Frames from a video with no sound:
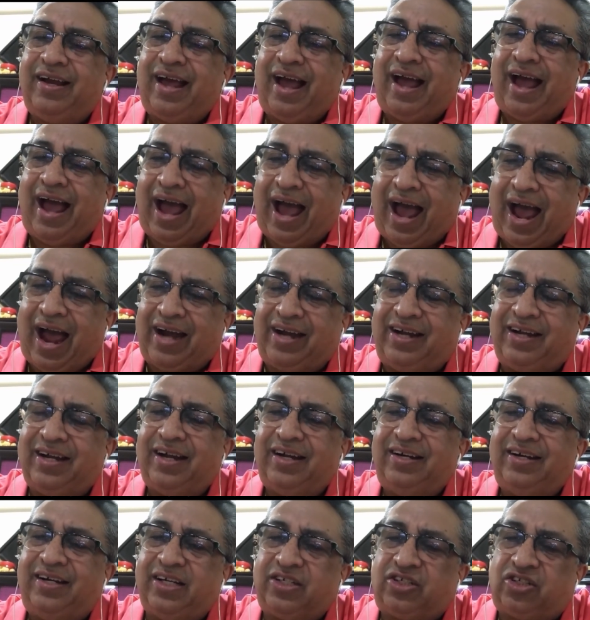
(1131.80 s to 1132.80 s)
add
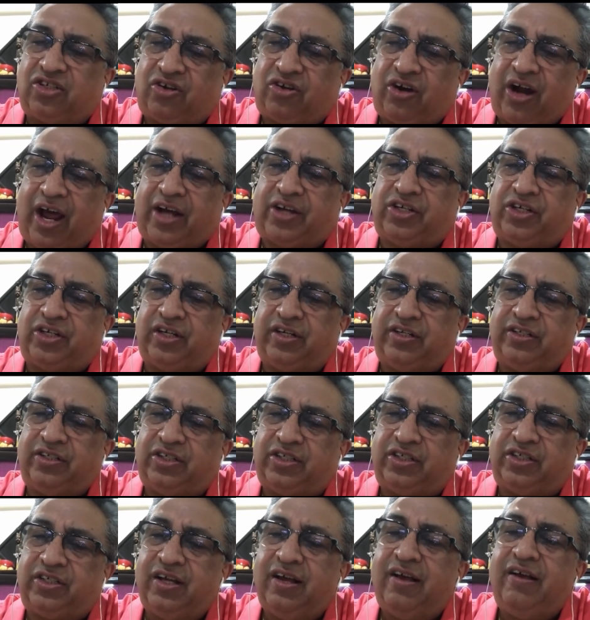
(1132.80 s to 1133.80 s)

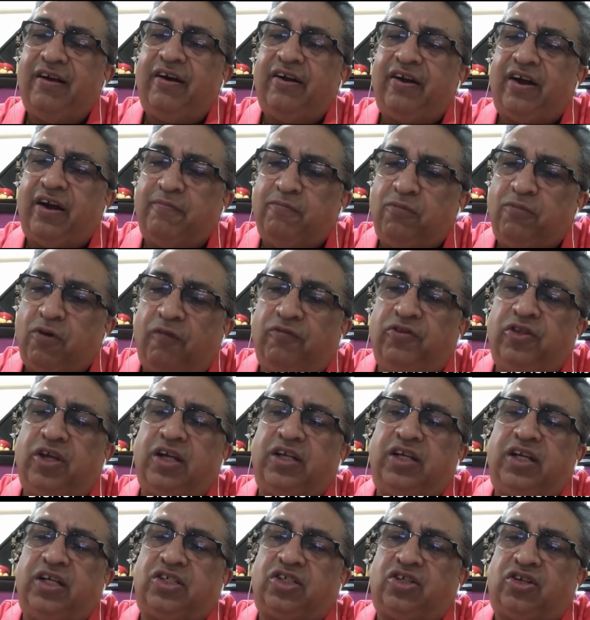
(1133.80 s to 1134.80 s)
distractions. Remove the
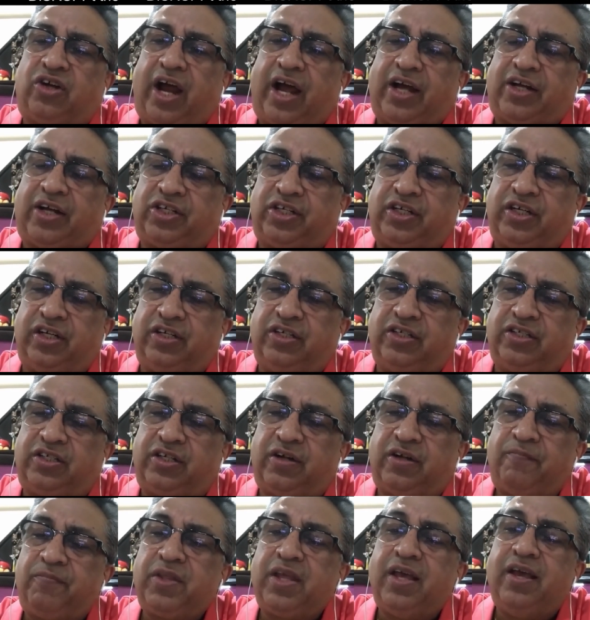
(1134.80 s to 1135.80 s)
distractions.
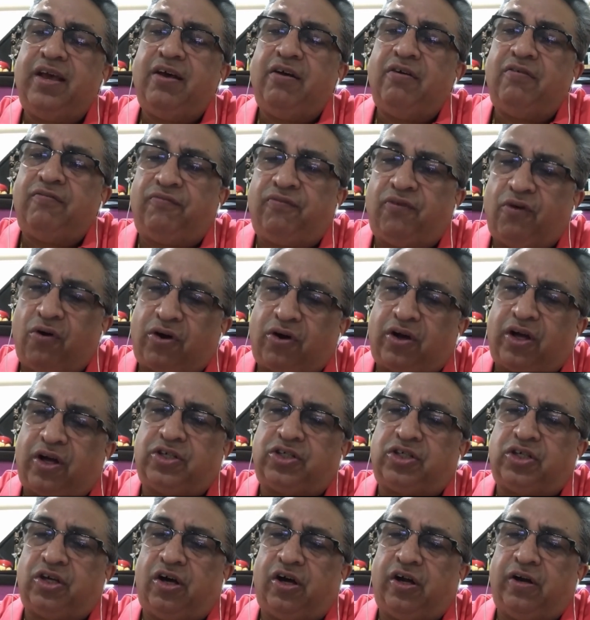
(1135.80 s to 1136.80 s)

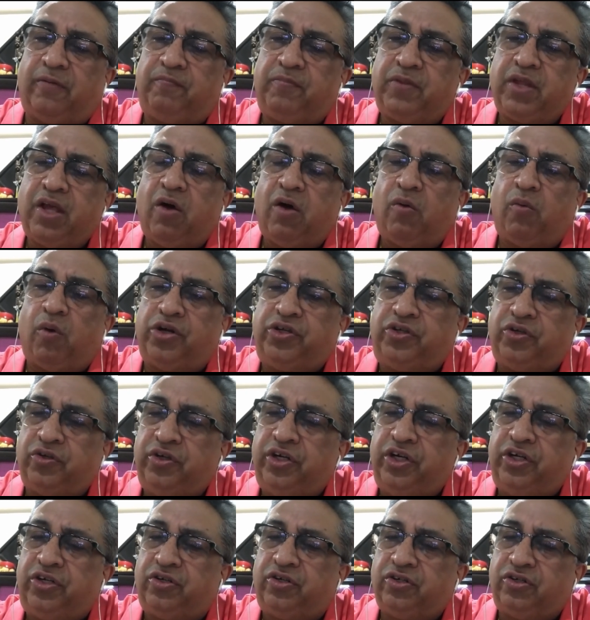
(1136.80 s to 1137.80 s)
Focus on what you
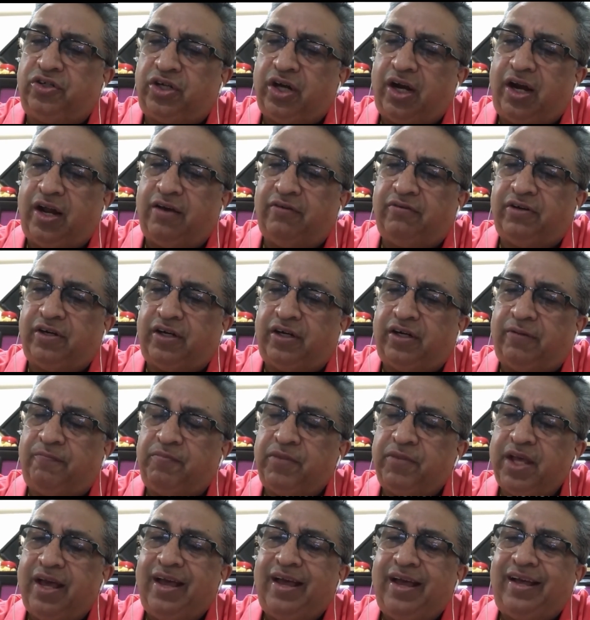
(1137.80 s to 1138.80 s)
need to deliver.
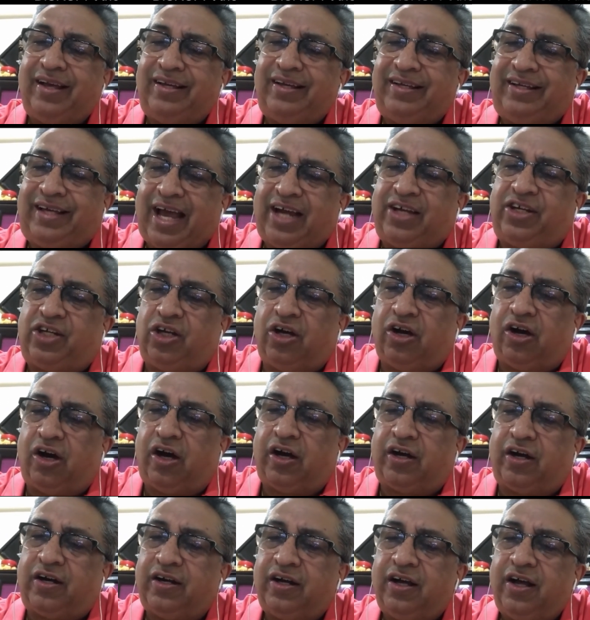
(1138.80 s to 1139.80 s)
Get
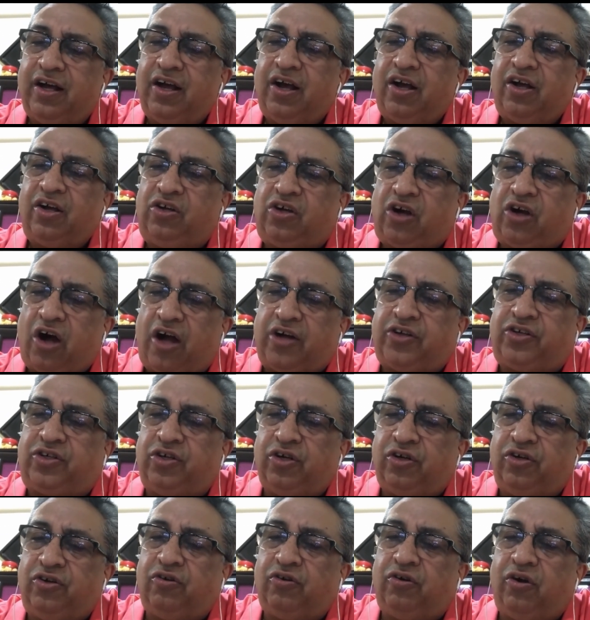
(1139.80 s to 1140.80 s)
your got
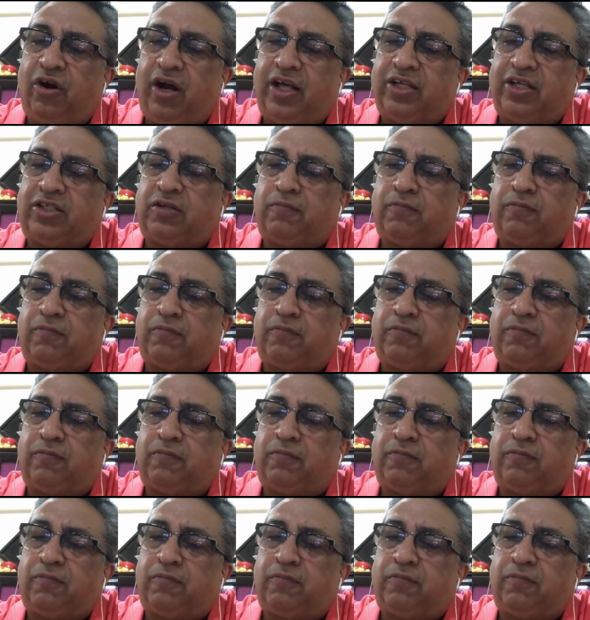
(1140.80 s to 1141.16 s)
to do list